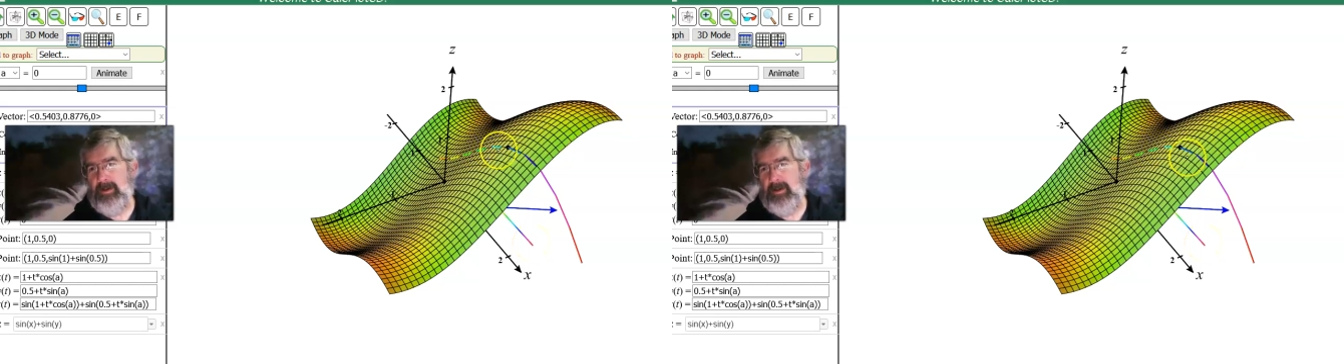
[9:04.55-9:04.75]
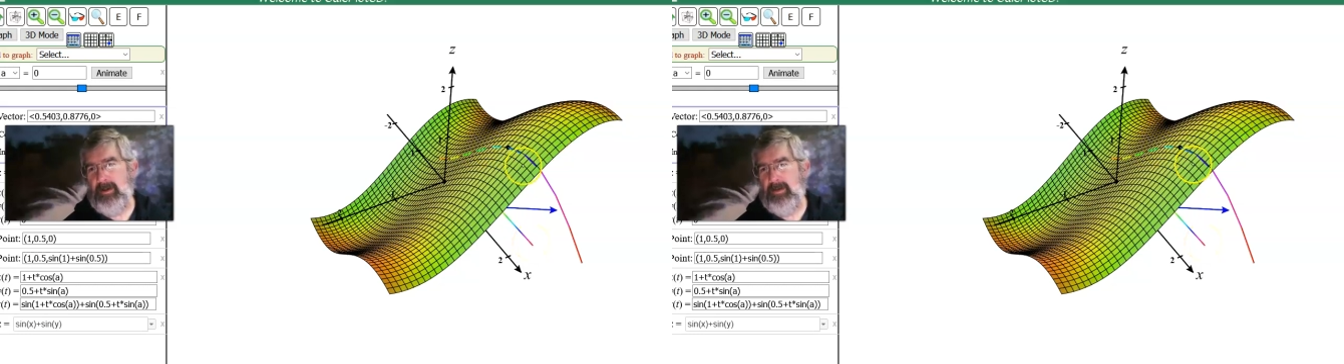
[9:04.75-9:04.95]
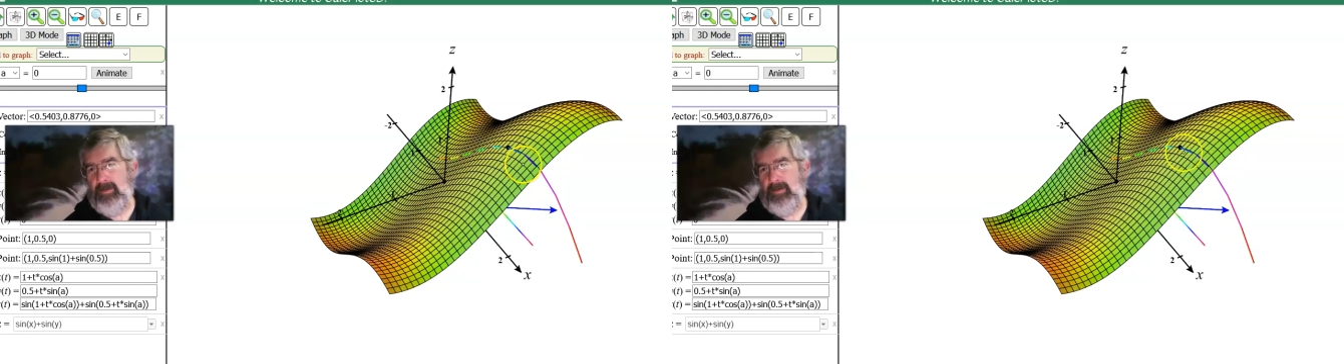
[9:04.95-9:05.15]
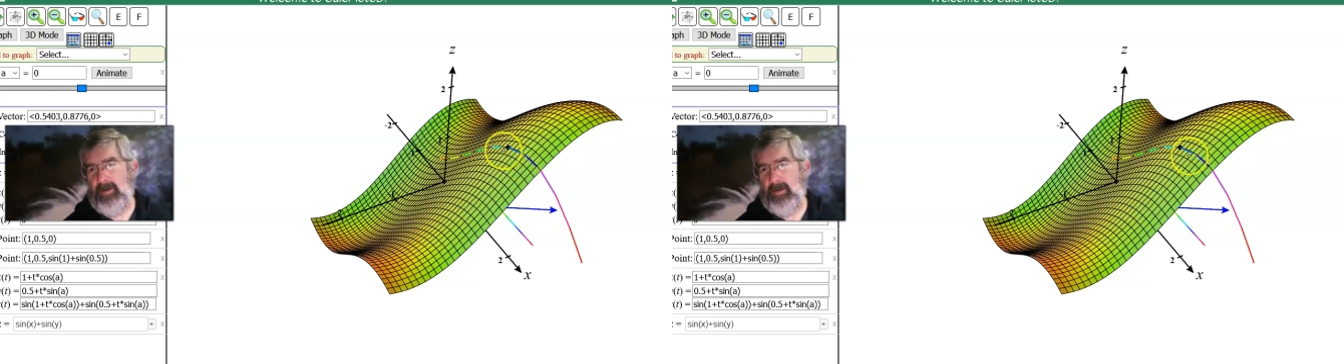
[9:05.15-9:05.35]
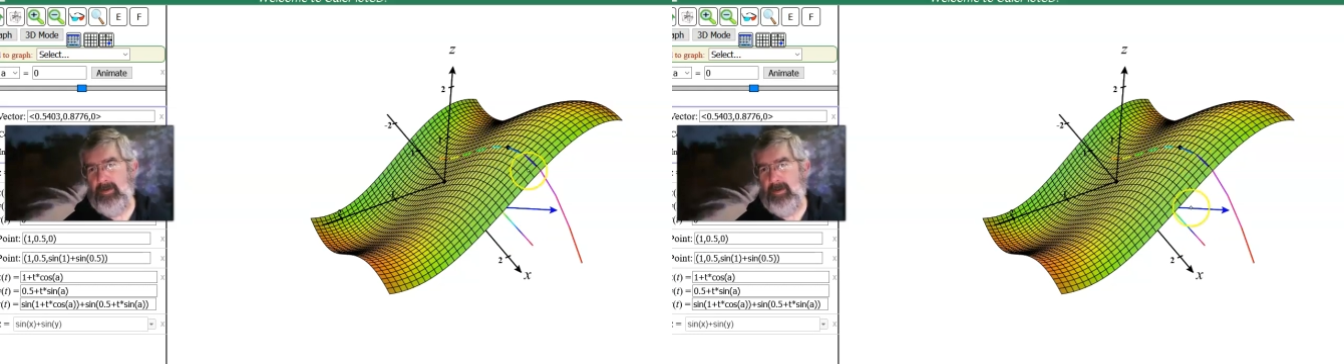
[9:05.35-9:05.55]
is
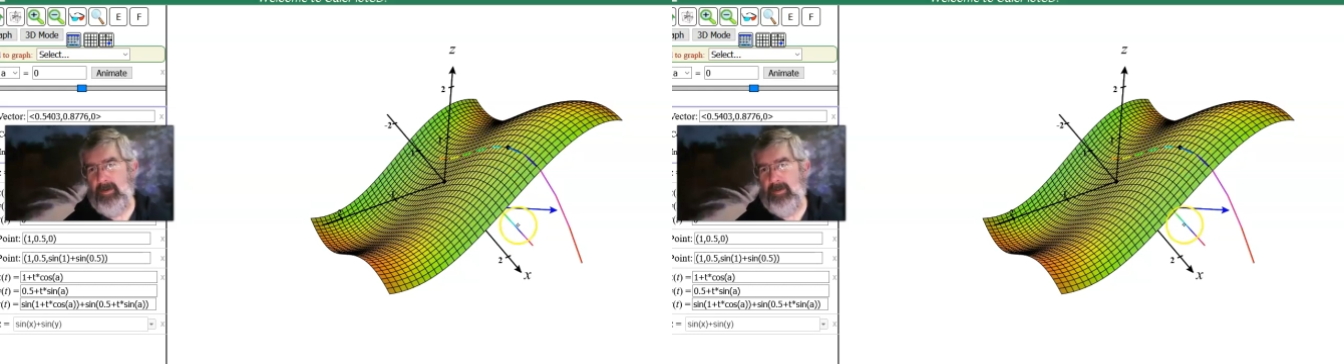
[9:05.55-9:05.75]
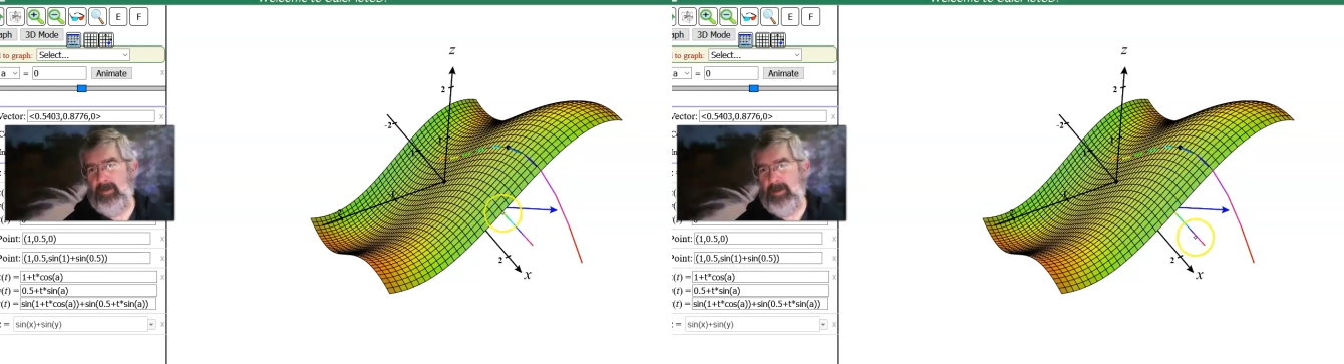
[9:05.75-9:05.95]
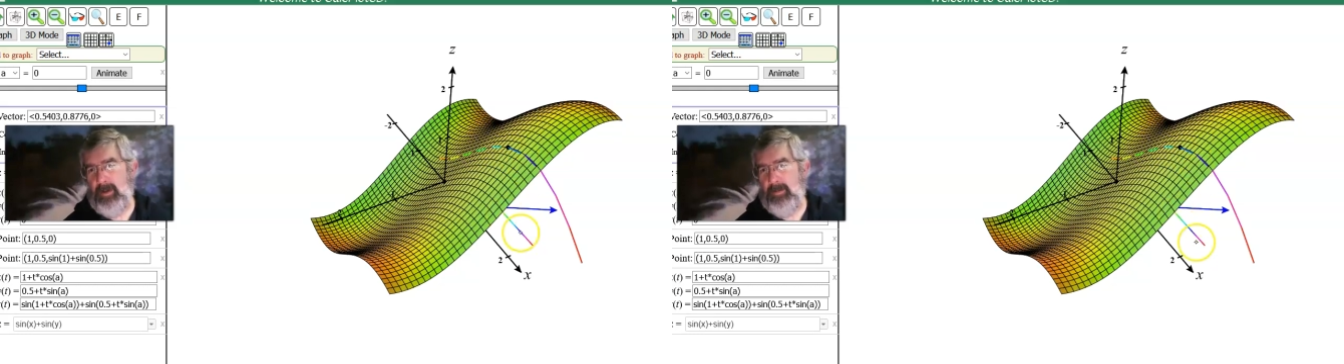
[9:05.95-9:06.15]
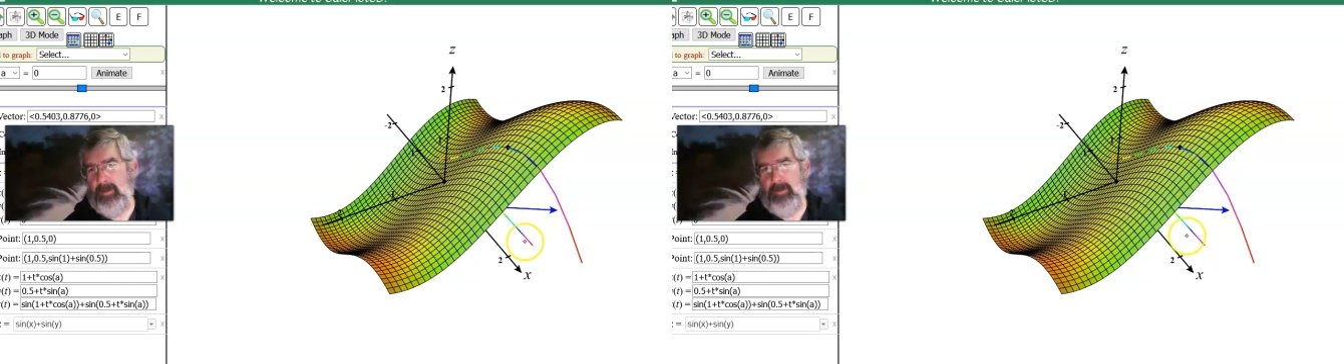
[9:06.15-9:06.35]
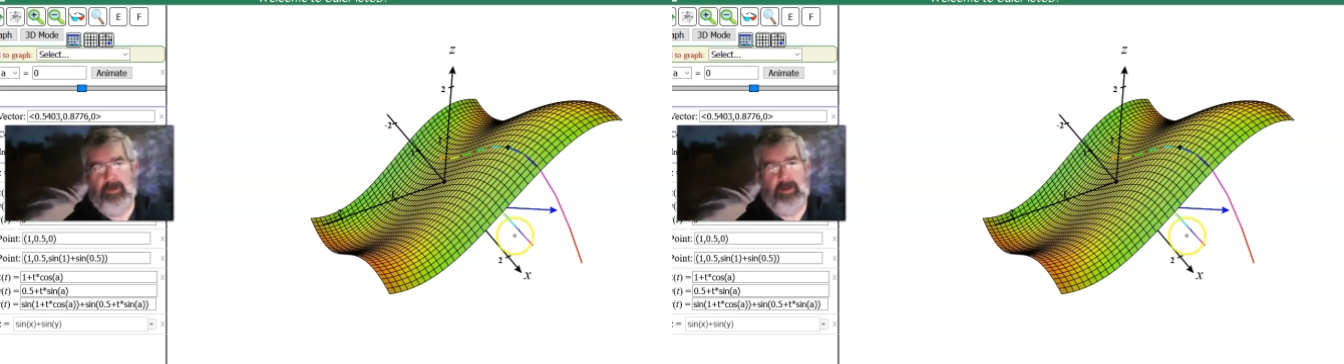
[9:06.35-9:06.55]
always over top
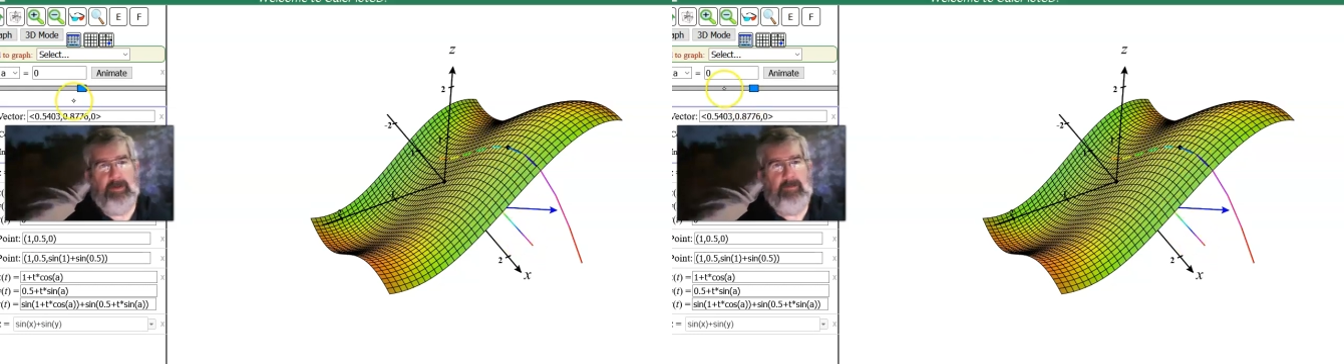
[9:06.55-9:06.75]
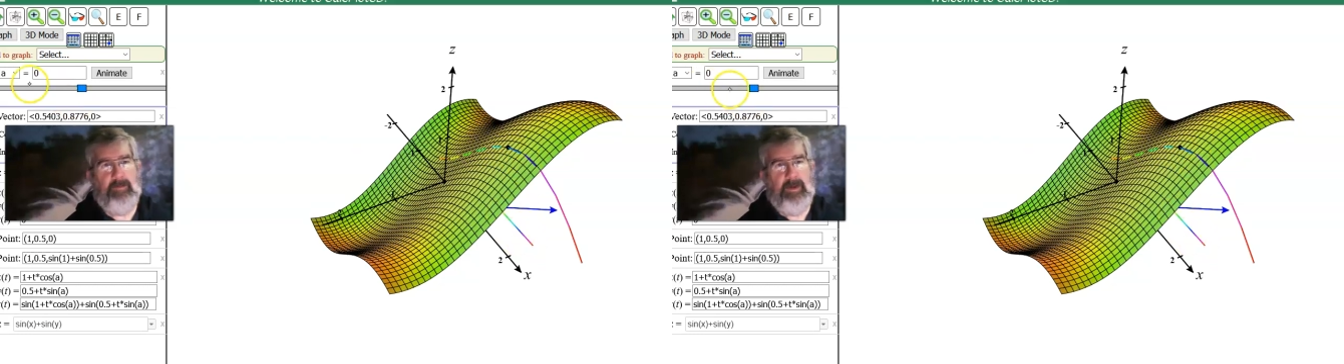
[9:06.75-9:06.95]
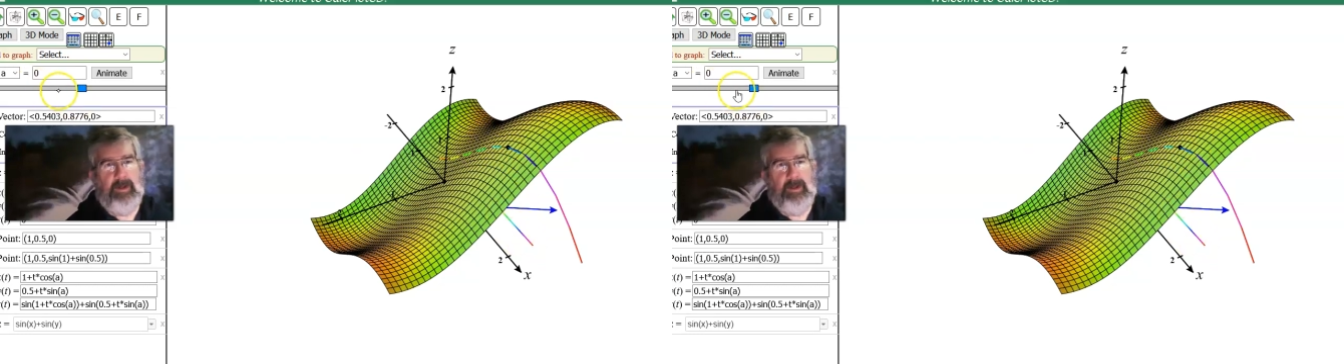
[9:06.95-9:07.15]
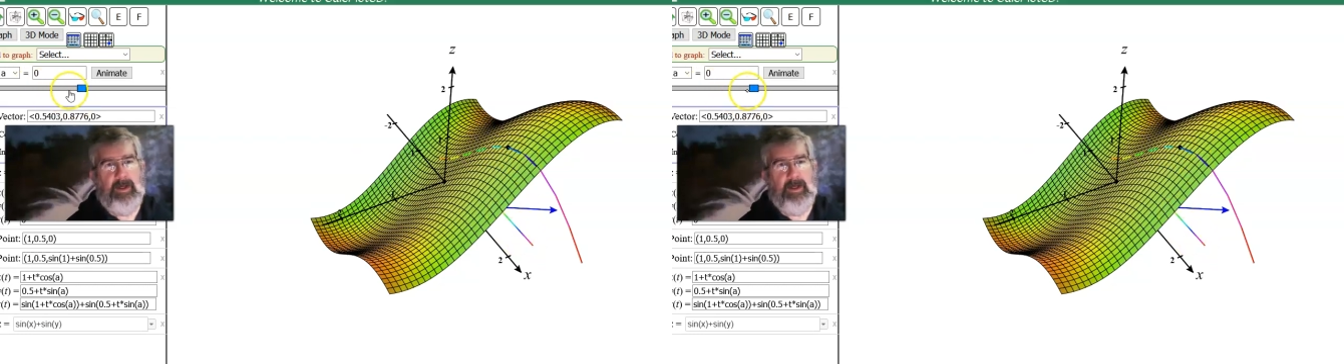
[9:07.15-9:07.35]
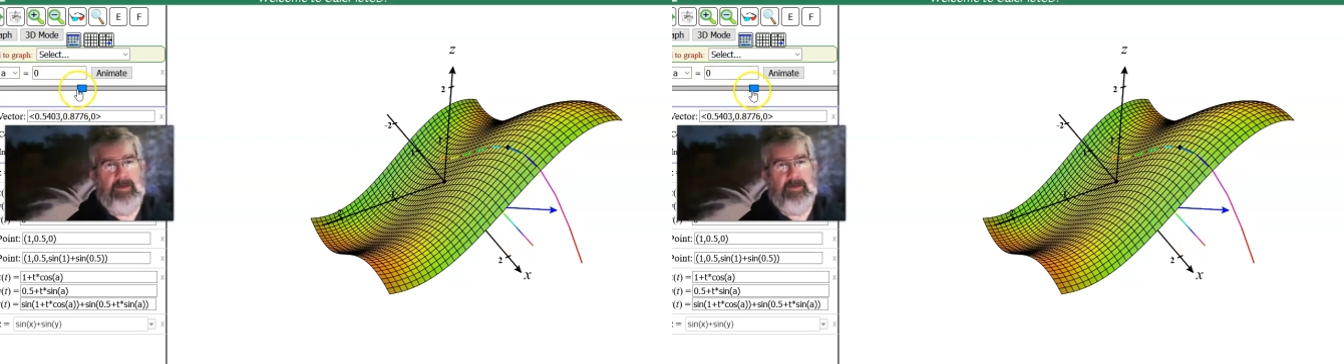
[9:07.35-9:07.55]
this thing,
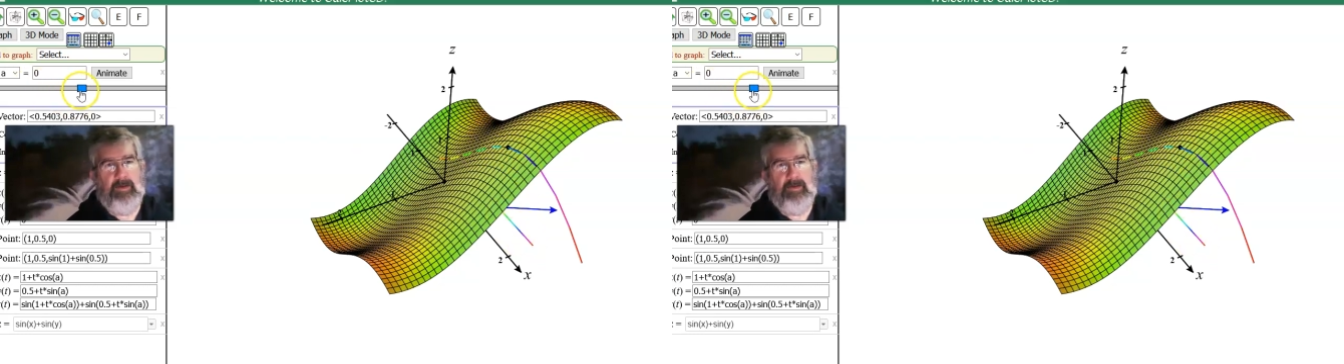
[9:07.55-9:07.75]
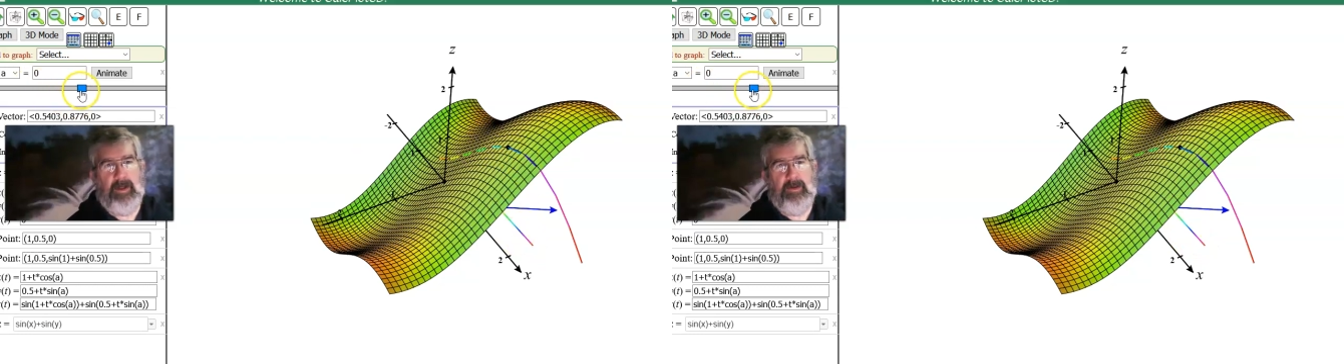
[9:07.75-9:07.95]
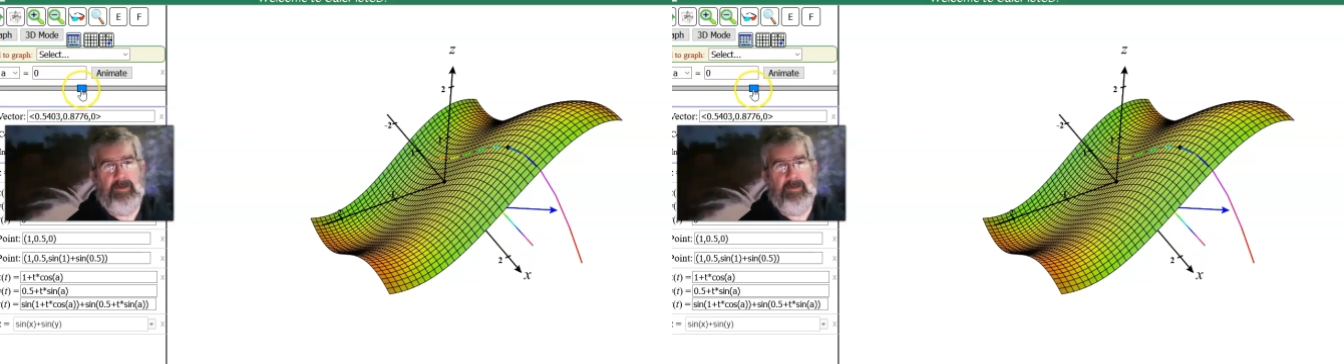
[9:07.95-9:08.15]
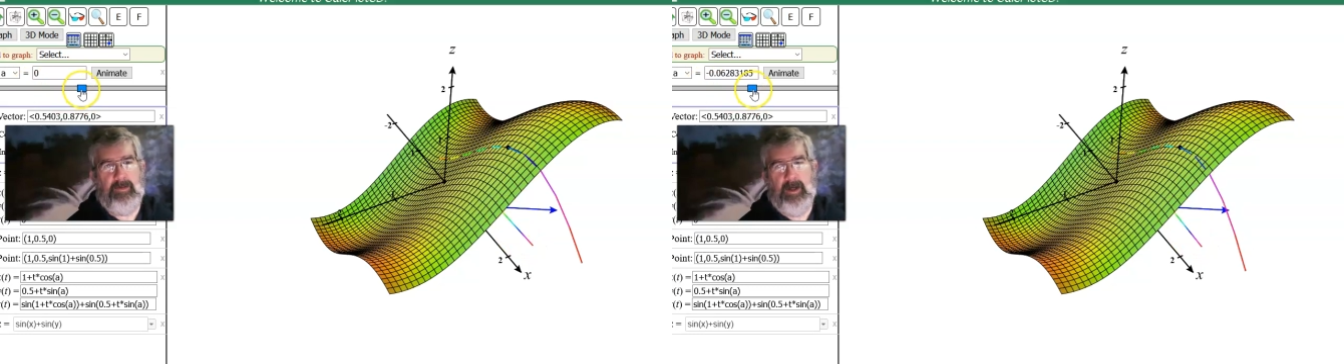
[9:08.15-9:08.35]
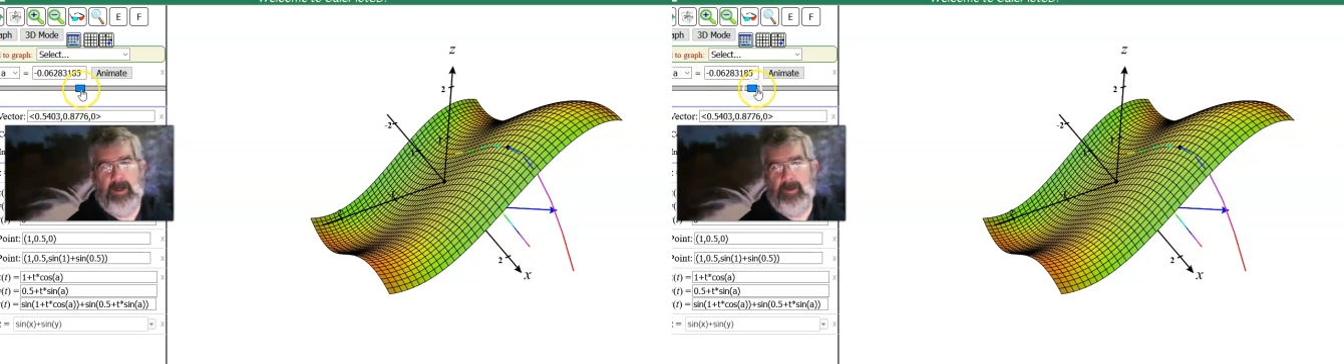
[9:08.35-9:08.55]
and as I slide this
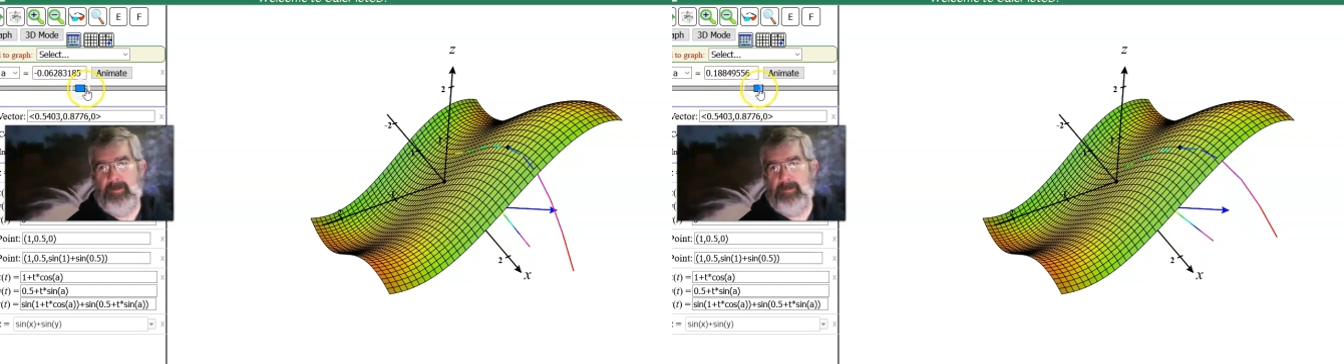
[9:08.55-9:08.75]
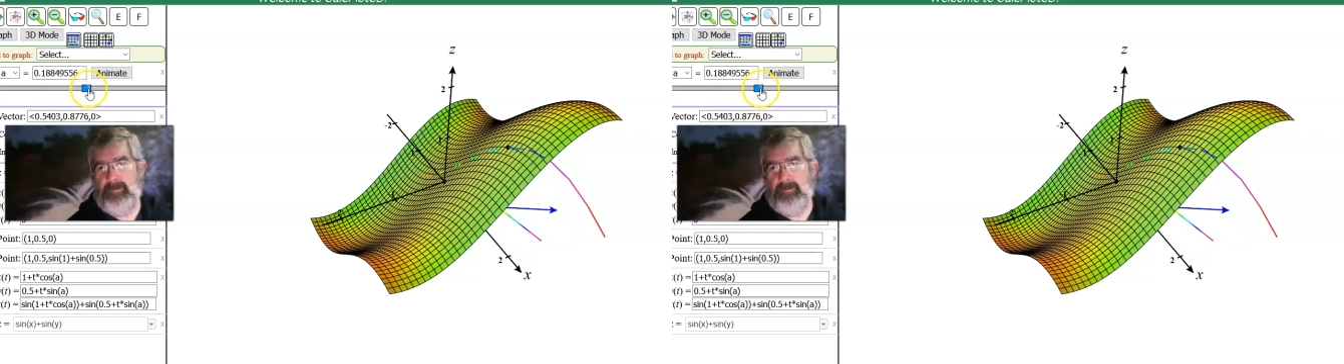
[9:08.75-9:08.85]
around,